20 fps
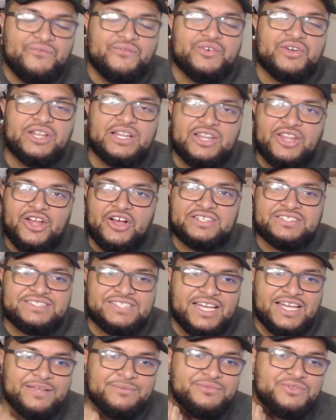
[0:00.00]
For a long
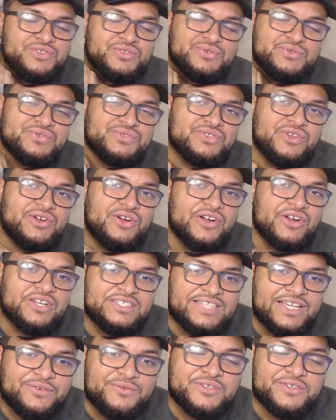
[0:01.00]
time, Chuu's song Heart
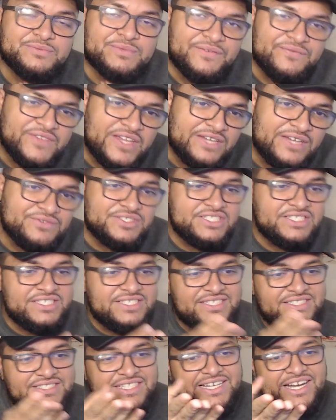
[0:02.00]
Attack was my favorite.
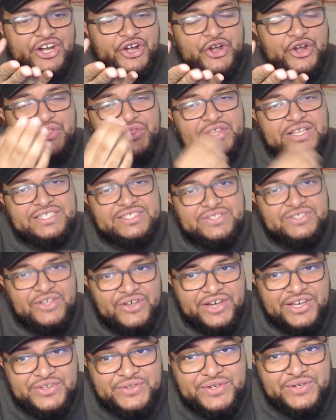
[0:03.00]
Then I heard this
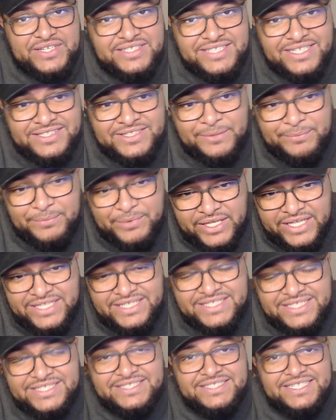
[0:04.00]
song, and you can check the
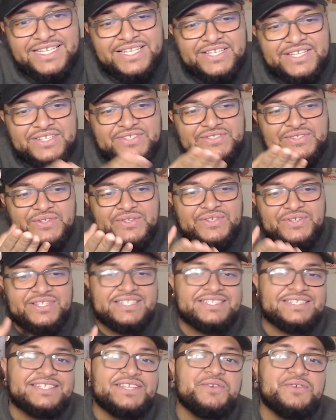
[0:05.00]
playlist so you
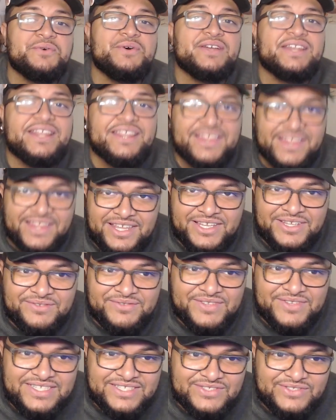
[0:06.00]
can see what I think
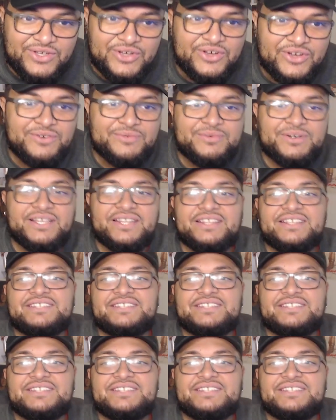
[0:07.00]
of this song, right?